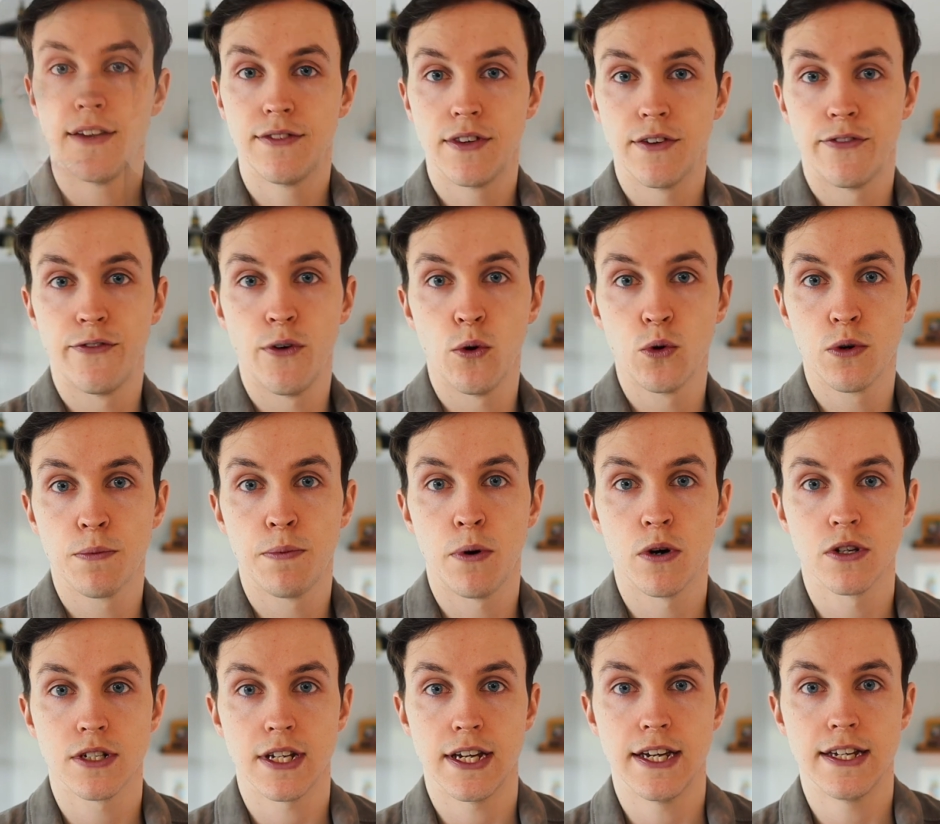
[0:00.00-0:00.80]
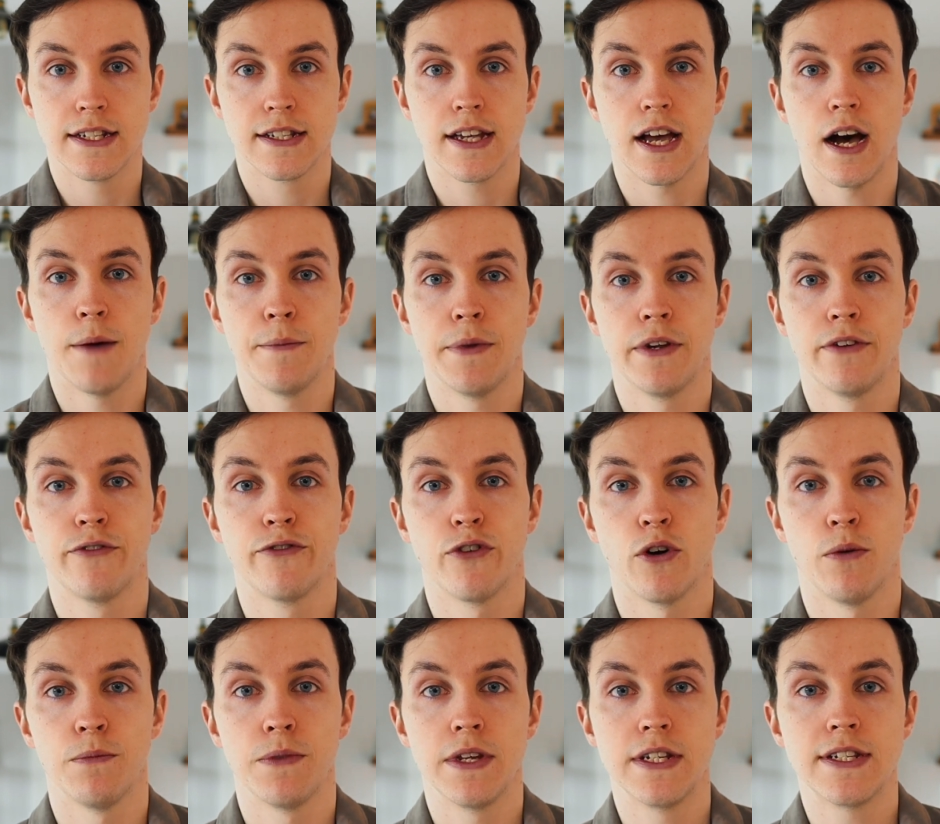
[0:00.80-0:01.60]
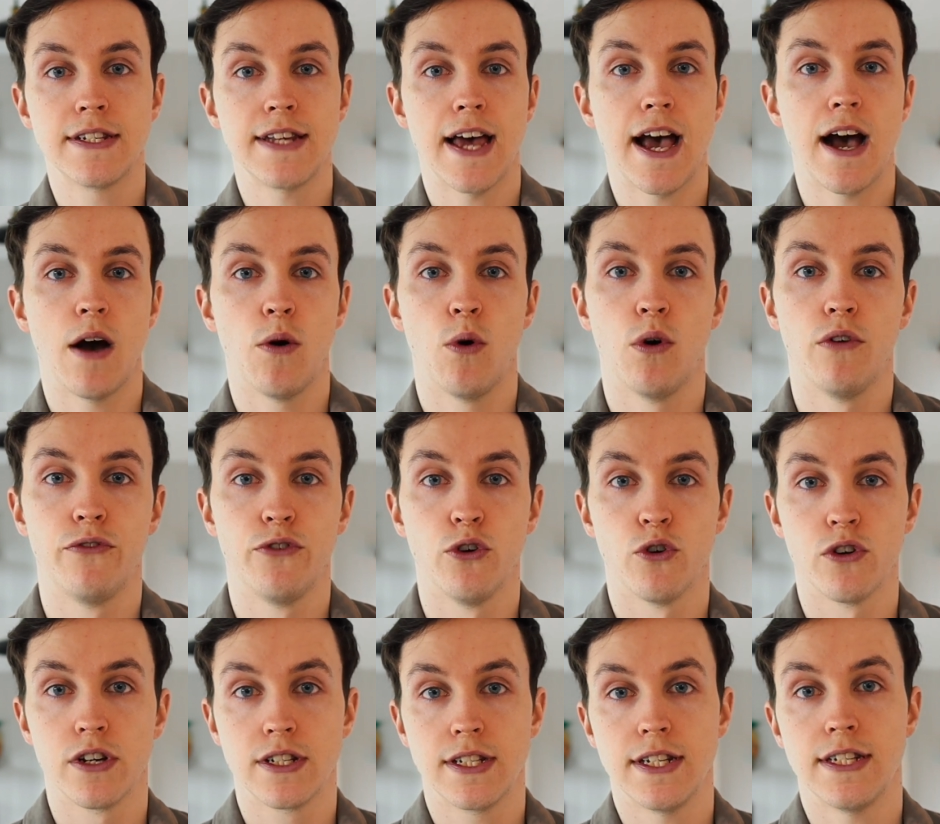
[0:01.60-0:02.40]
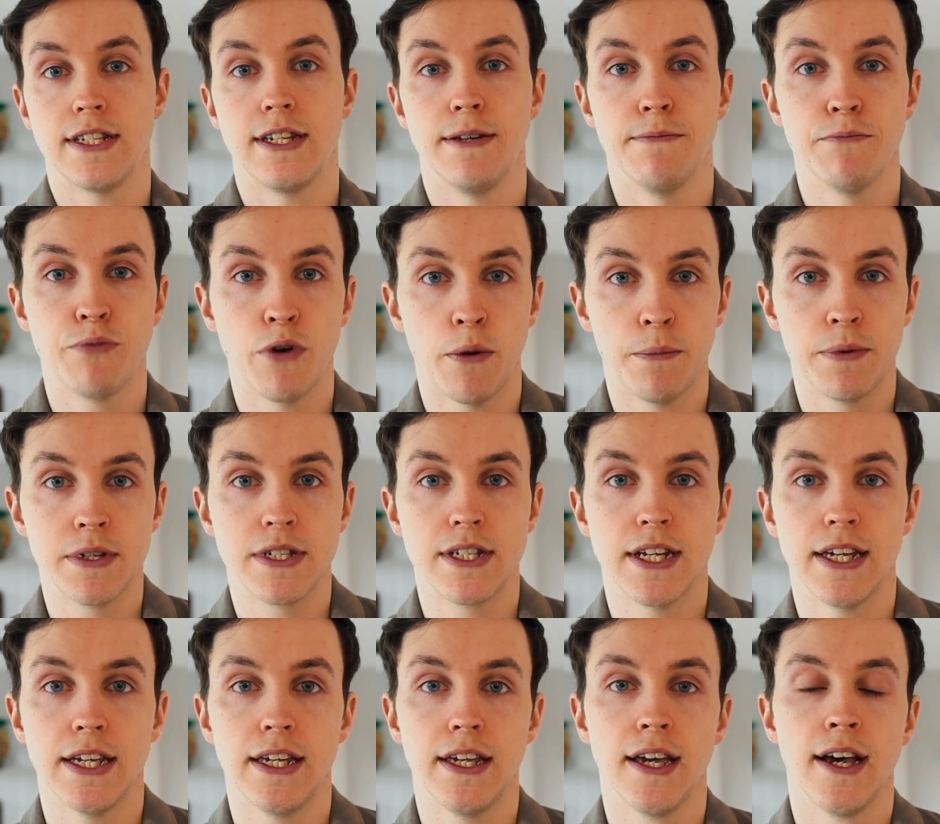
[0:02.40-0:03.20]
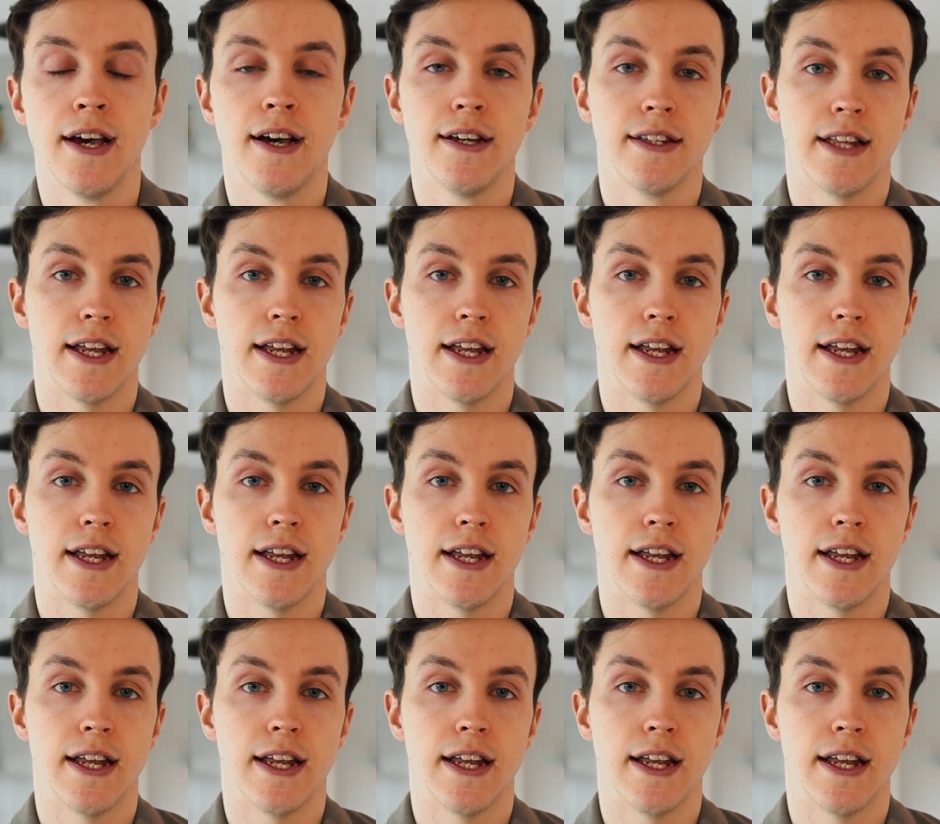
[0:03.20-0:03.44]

If the full deposit is coming from the sale of your existing property,